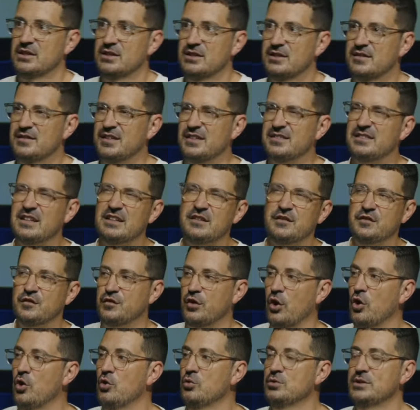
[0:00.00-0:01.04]
It says they
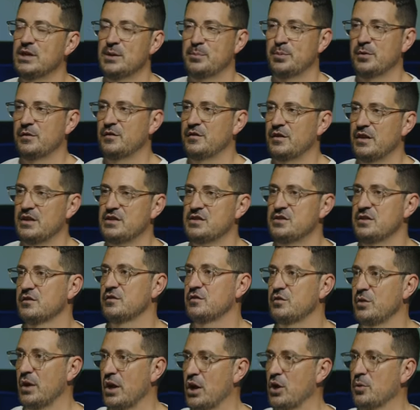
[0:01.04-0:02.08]
sold their possessions
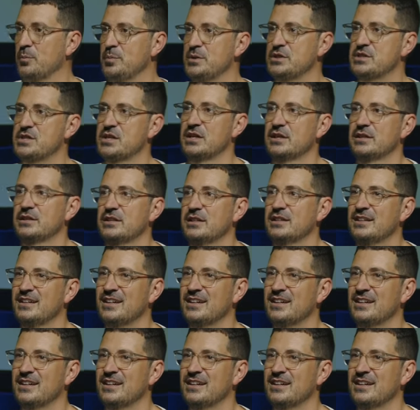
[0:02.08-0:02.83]
to help each other.